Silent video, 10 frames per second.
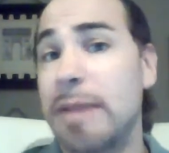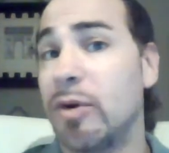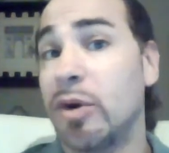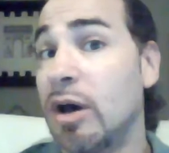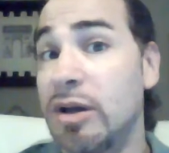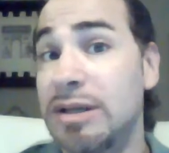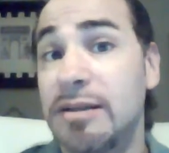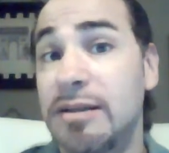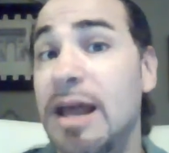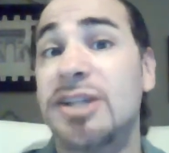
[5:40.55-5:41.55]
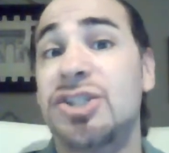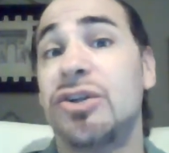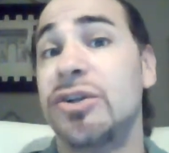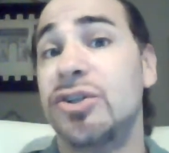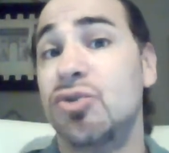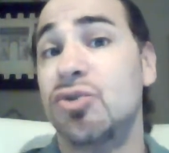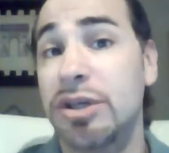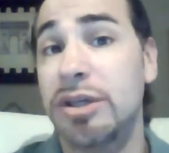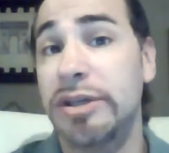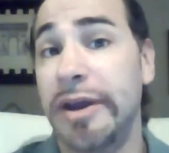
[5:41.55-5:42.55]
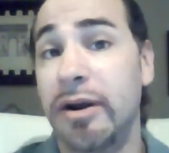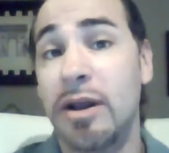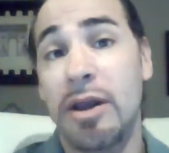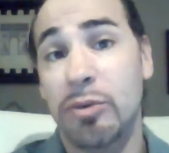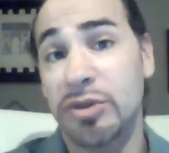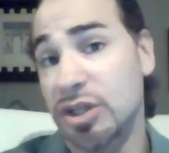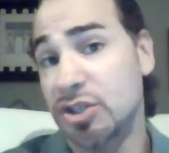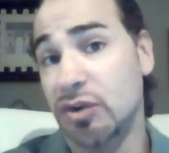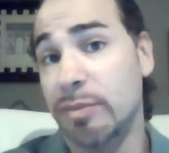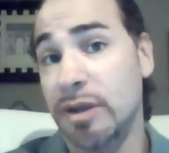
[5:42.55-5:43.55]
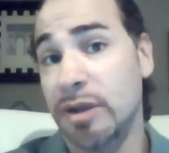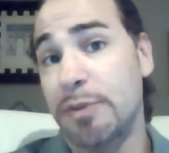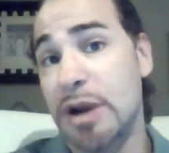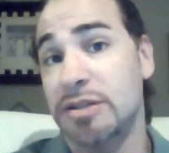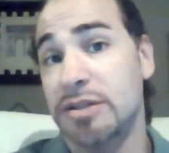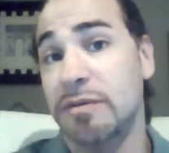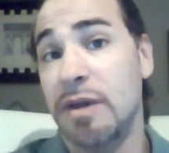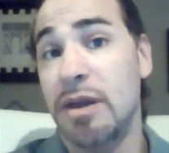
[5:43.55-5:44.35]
but what Hunt did last year in his rookie year was extremely impressive.